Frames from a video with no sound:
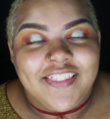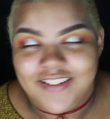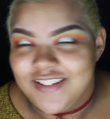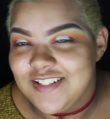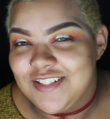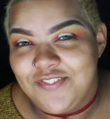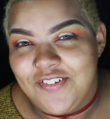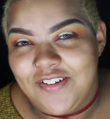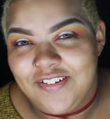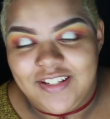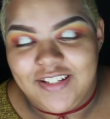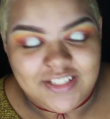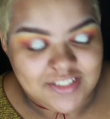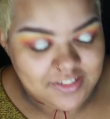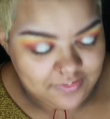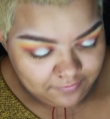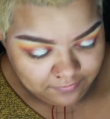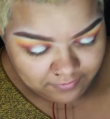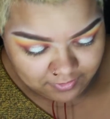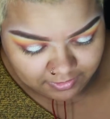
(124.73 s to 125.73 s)
there's a
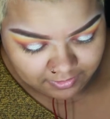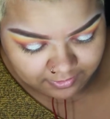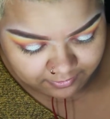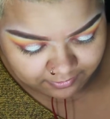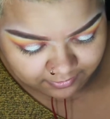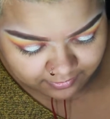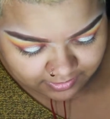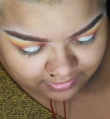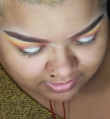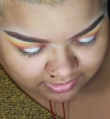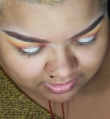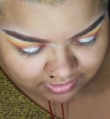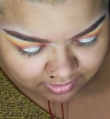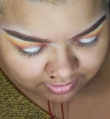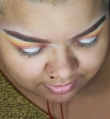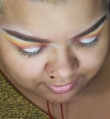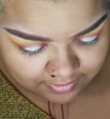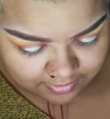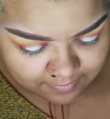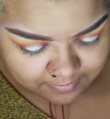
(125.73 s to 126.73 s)
foundation for you.
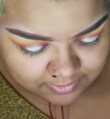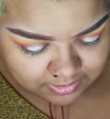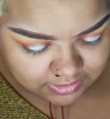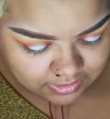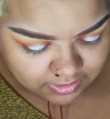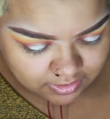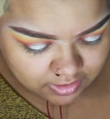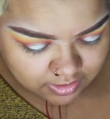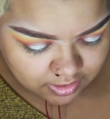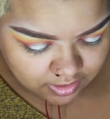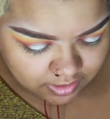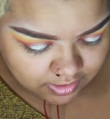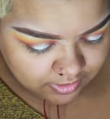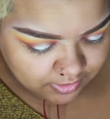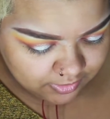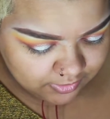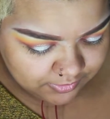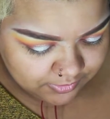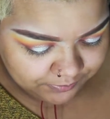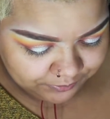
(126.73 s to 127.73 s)
So I'm just gonna
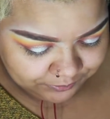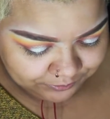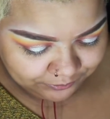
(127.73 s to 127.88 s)
go